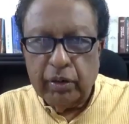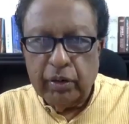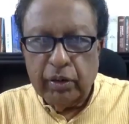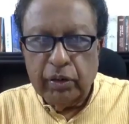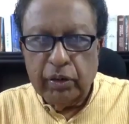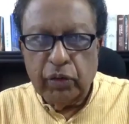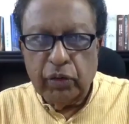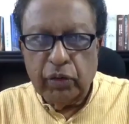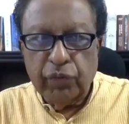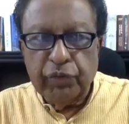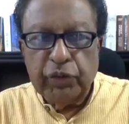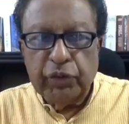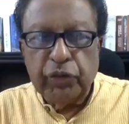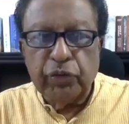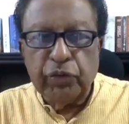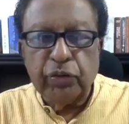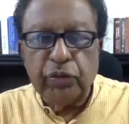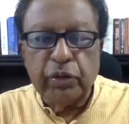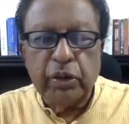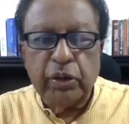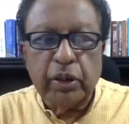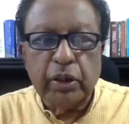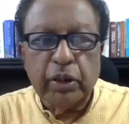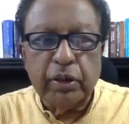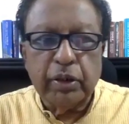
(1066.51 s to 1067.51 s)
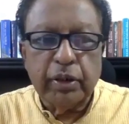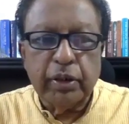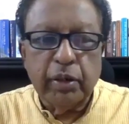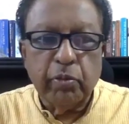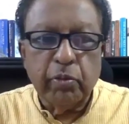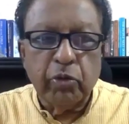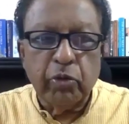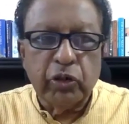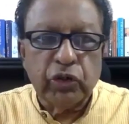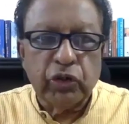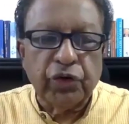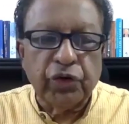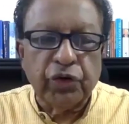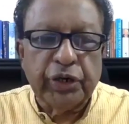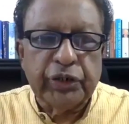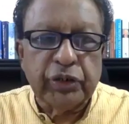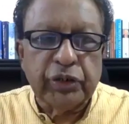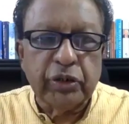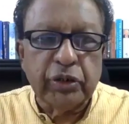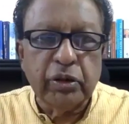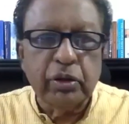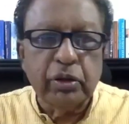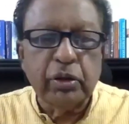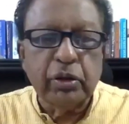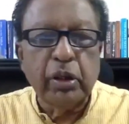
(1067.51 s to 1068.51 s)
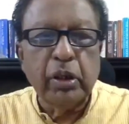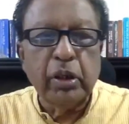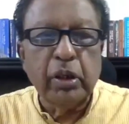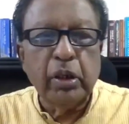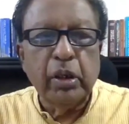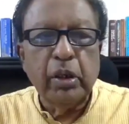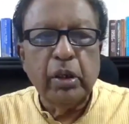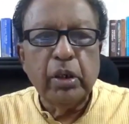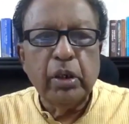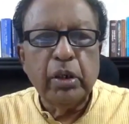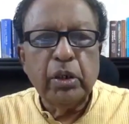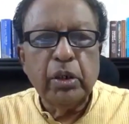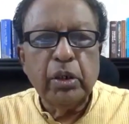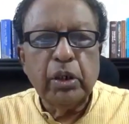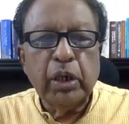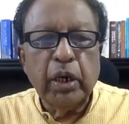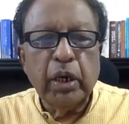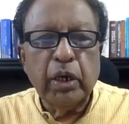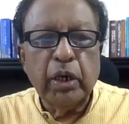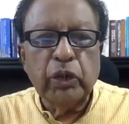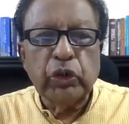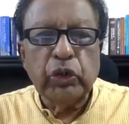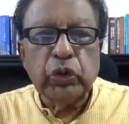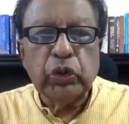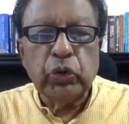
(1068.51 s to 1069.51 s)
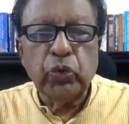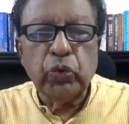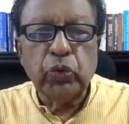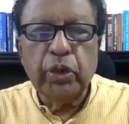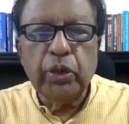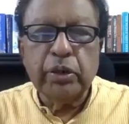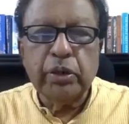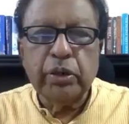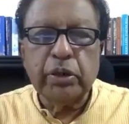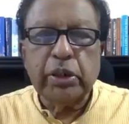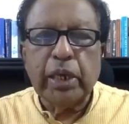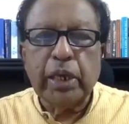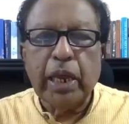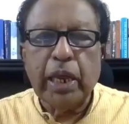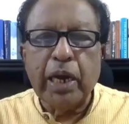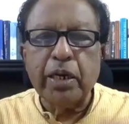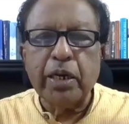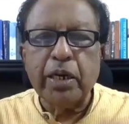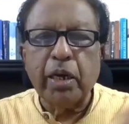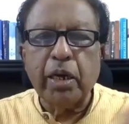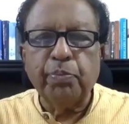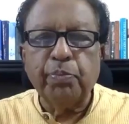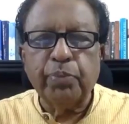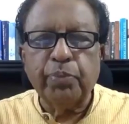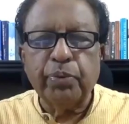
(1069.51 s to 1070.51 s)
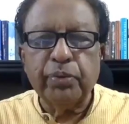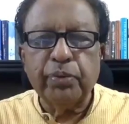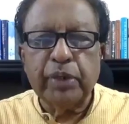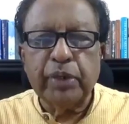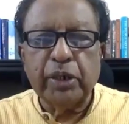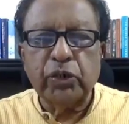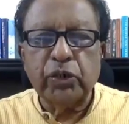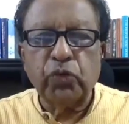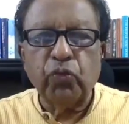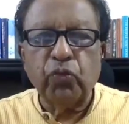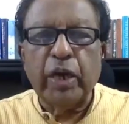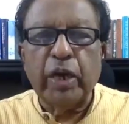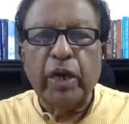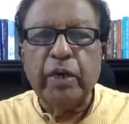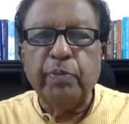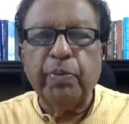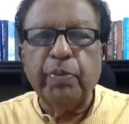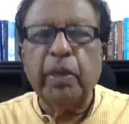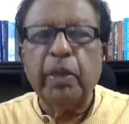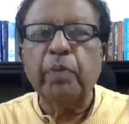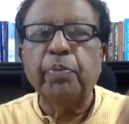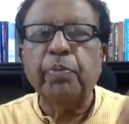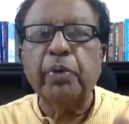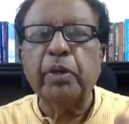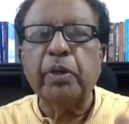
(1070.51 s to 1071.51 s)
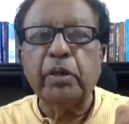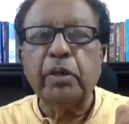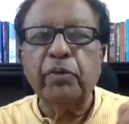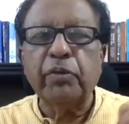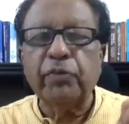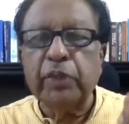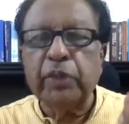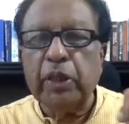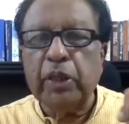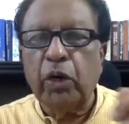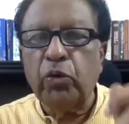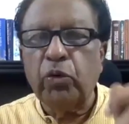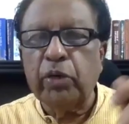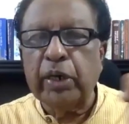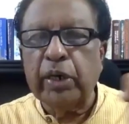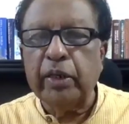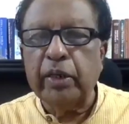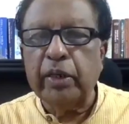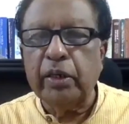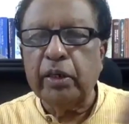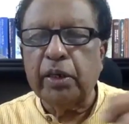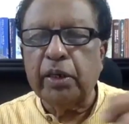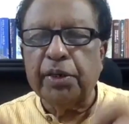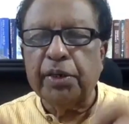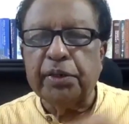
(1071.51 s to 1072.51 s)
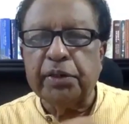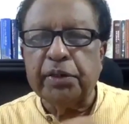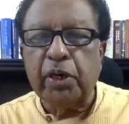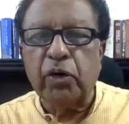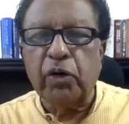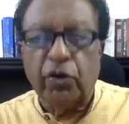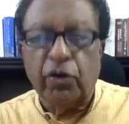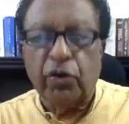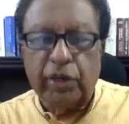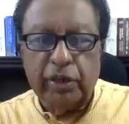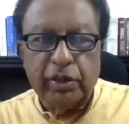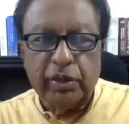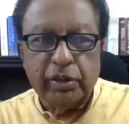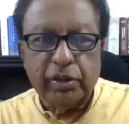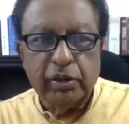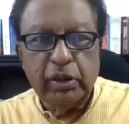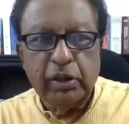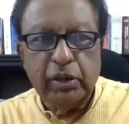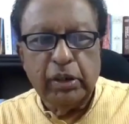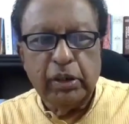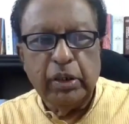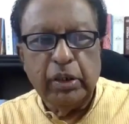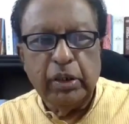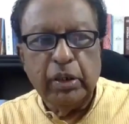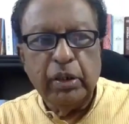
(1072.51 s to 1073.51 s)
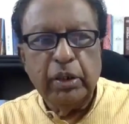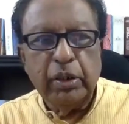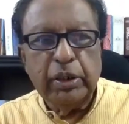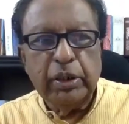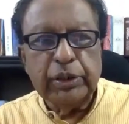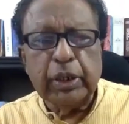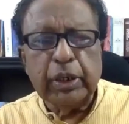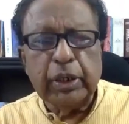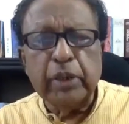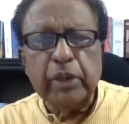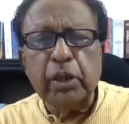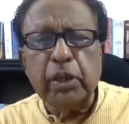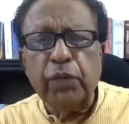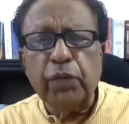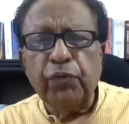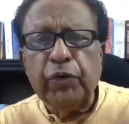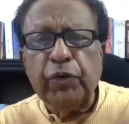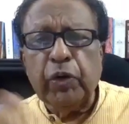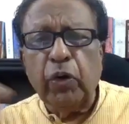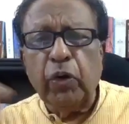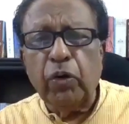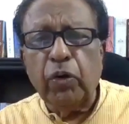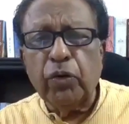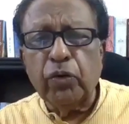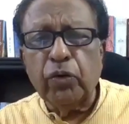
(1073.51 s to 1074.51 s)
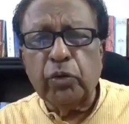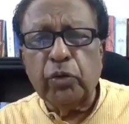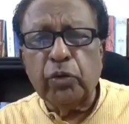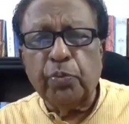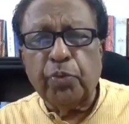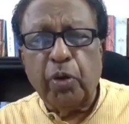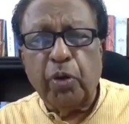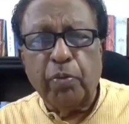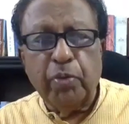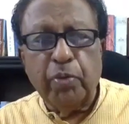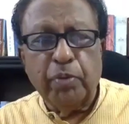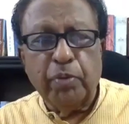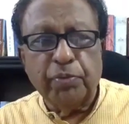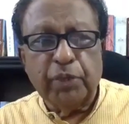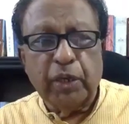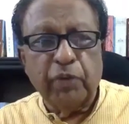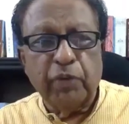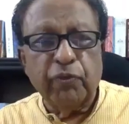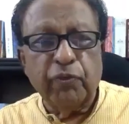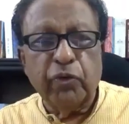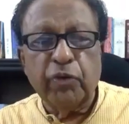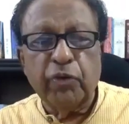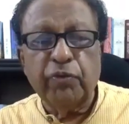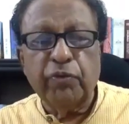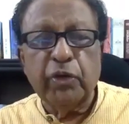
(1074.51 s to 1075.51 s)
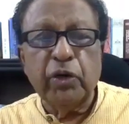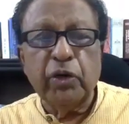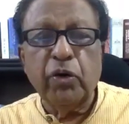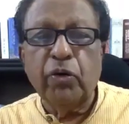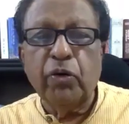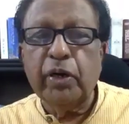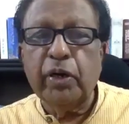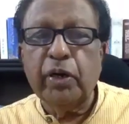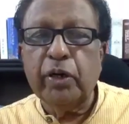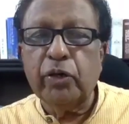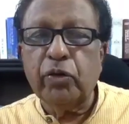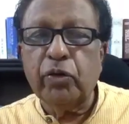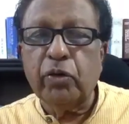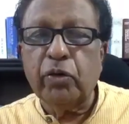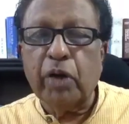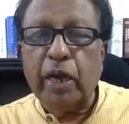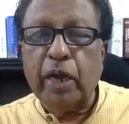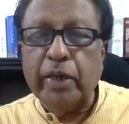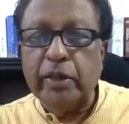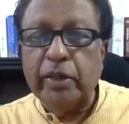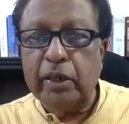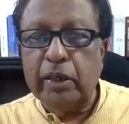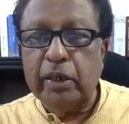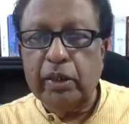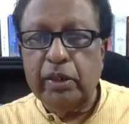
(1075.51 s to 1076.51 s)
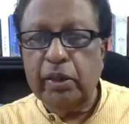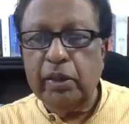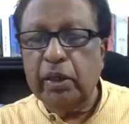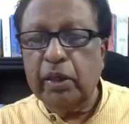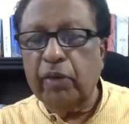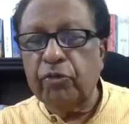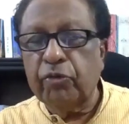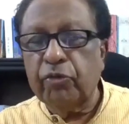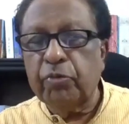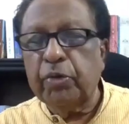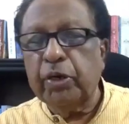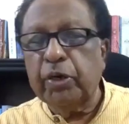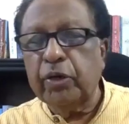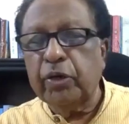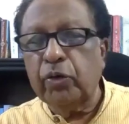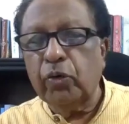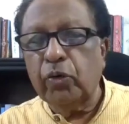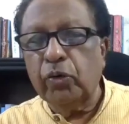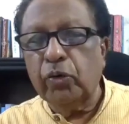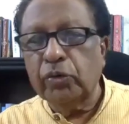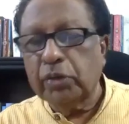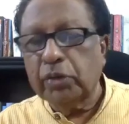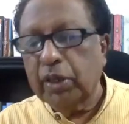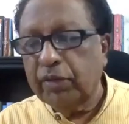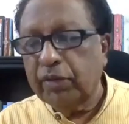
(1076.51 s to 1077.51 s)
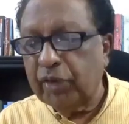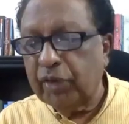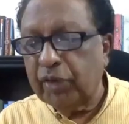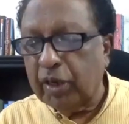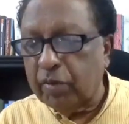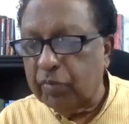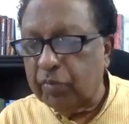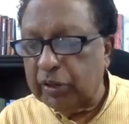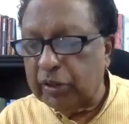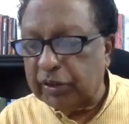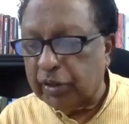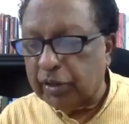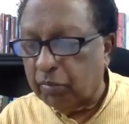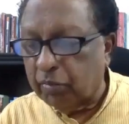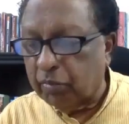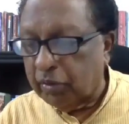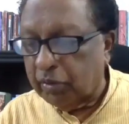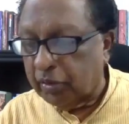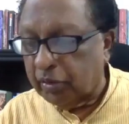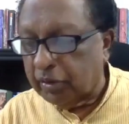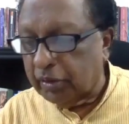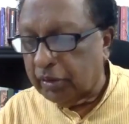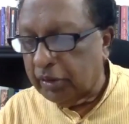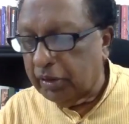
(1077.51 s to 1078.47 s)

Soviet Union at a demonstration, uh, students held up just white paper without anything written on it, saying that we all know the problem, therefore we don't need to write anything. Everybody knows that we are miserable.